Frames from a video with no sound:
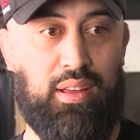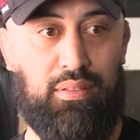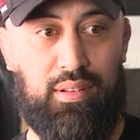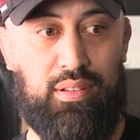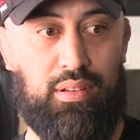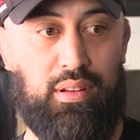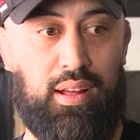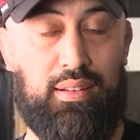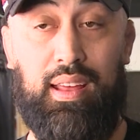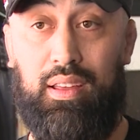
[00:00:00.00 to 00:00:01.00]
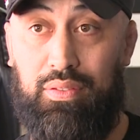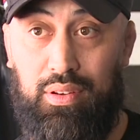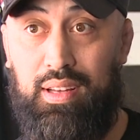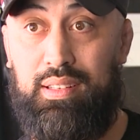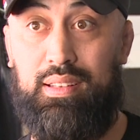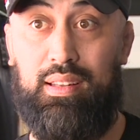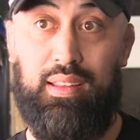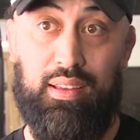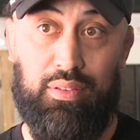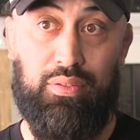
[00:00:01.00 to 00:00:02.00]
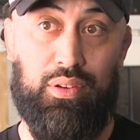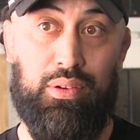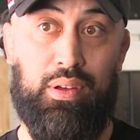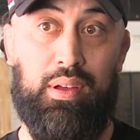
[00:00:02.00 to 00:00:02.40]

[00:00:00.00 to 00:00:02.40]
give to take a few hits to give a few.